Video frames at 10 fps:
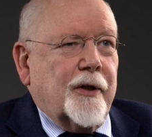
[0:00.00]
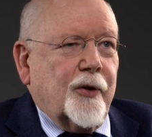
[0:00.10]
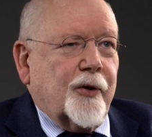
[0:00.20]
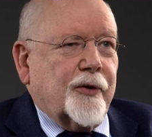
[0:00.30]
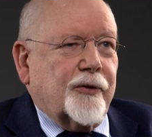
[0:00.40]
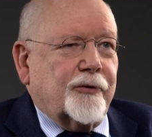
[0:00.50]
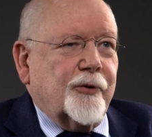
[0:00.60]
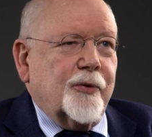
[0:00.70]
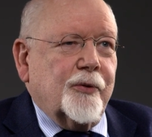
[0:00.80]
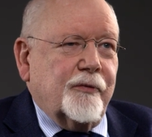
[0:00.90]
look
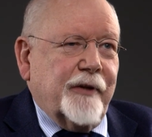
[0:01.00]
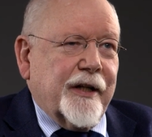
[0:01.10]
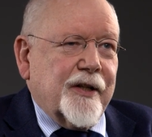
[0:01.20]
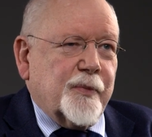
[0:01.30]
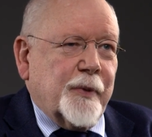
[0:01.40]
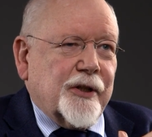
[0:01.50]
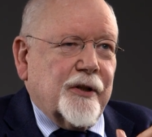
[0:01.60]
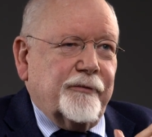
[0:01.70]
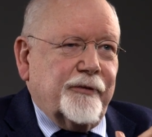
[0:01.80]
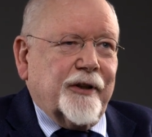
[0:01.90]
through very
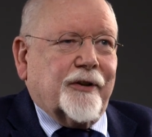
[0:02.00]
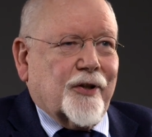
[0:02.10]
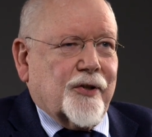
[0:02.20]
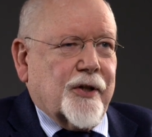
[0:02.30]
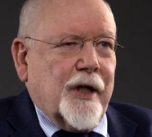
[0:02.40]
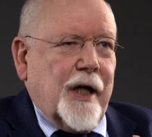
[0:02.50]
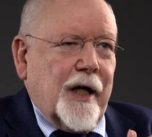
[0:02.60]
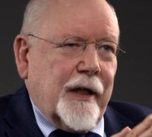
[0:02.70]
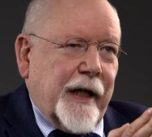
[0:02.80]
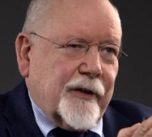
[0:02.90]
special filters,
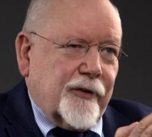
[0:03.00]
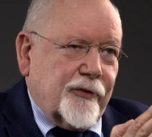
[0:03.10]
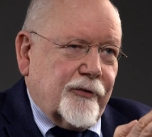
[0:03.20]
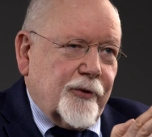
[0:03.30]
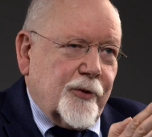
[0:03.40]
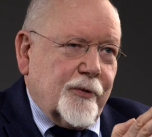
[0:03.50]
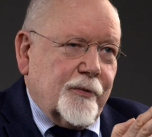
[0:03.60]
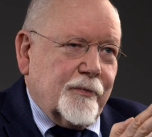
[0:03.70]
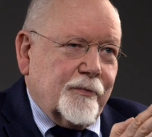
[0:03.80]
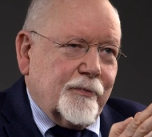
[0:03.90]
like
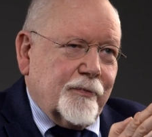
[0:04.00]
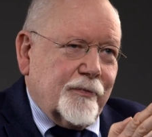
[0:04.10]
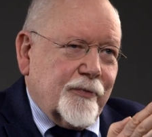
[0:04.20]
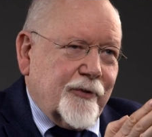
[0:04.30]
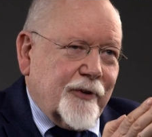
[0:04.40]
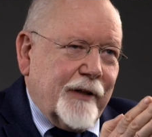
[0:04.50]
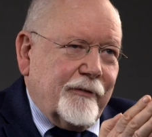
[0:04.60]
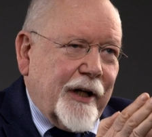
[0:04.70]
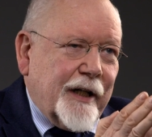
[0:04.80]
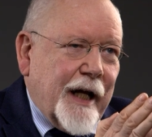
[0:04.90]
through three
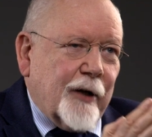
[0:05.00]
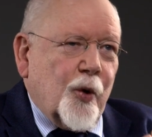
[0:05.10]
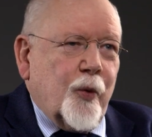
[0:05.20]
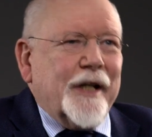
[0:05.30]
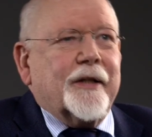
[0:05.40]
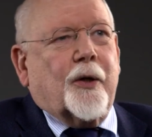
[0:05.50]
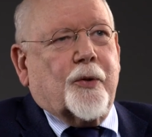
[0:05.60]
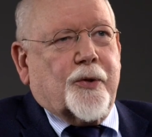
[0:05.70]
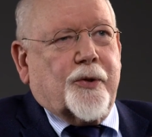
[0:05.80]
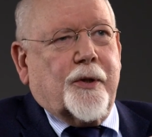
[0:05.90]
very narrow
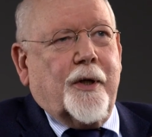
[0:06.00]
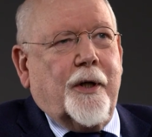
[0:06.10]
windows,